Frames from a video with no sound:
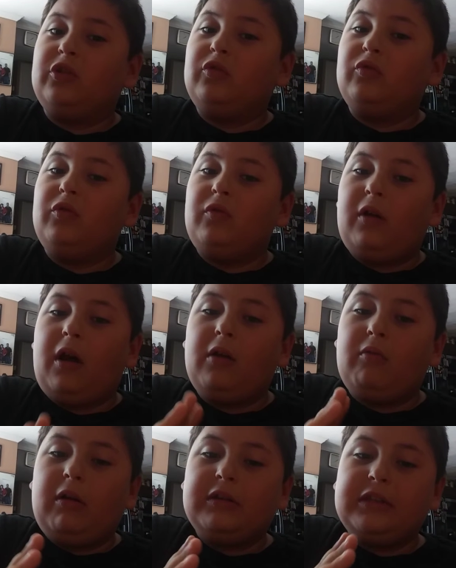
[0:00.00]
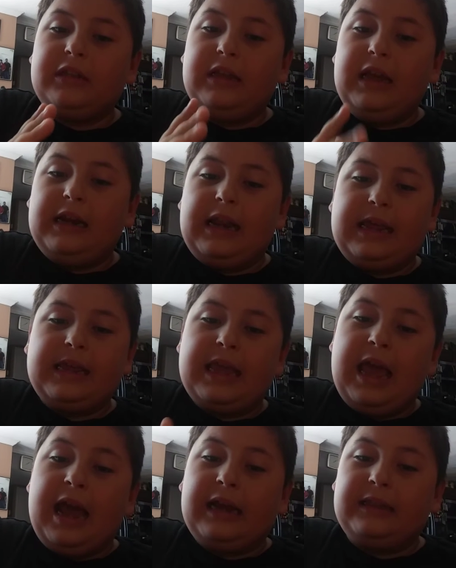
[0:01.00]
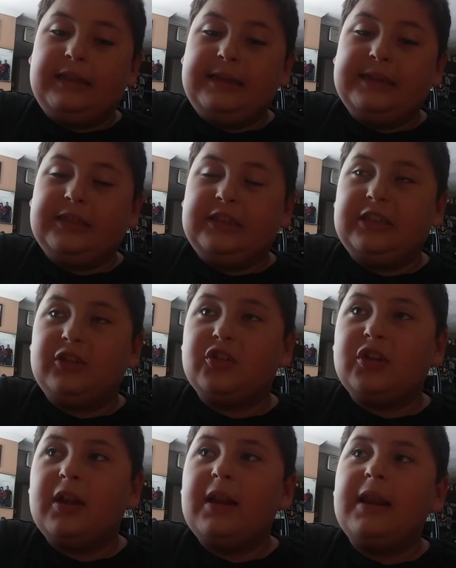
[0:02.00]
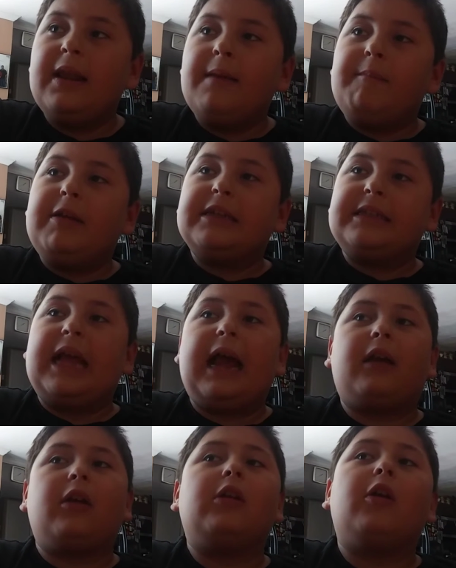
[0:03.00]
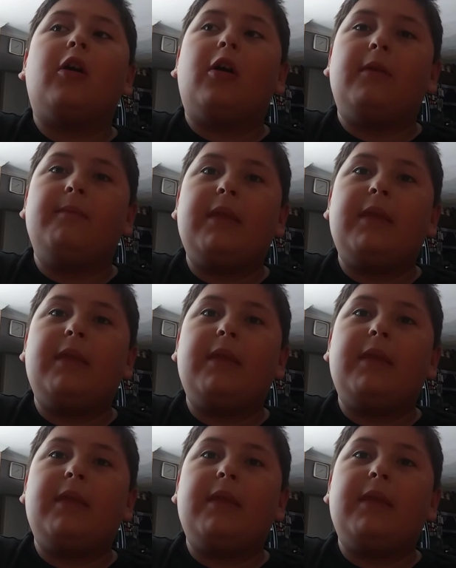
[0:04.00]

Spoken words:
you do not want to get like cactuses because that could harm